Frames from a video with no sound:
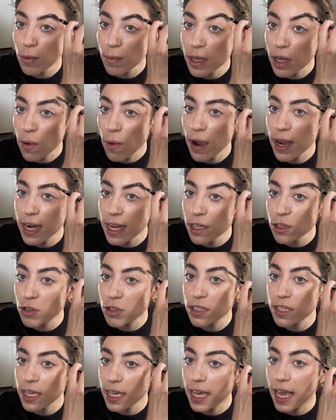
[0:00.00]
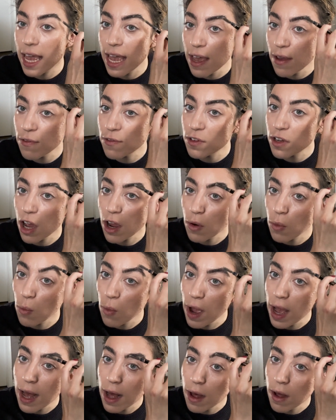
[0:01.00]
be quite interesting if done
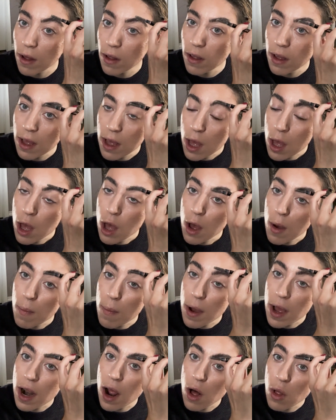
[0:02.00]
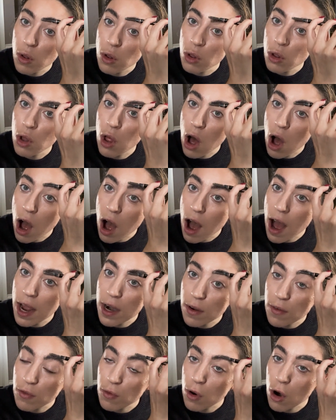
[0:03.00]
well. But a lot
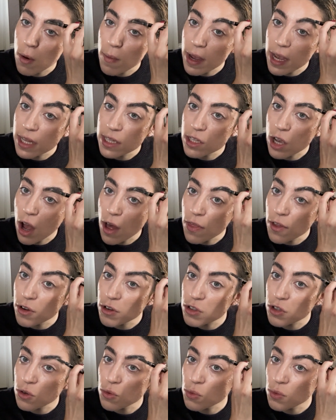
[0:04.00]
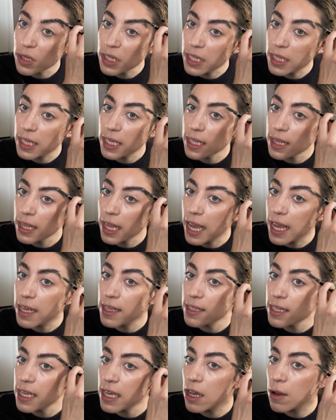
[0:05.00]
of romance authors are really
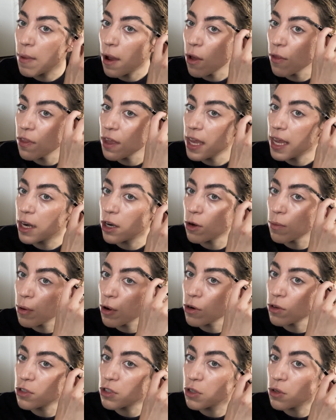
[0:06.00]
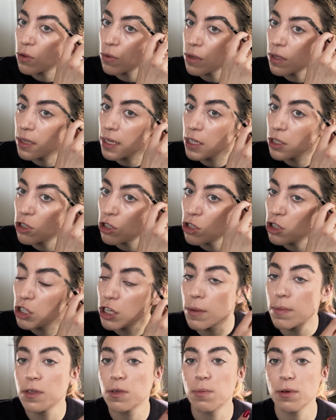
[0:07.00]
lazy about the interpersonal
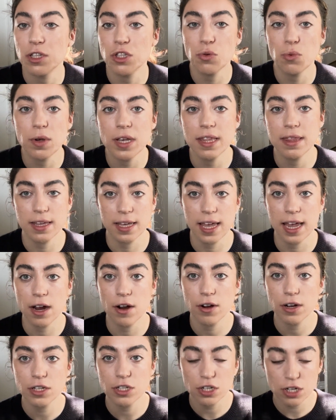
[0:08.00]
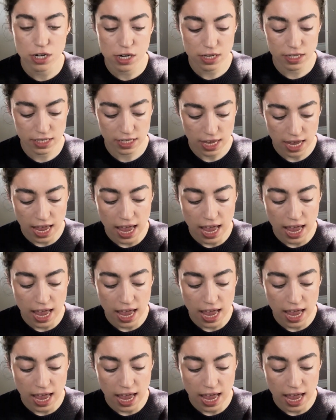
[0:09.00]
relationships between the characters.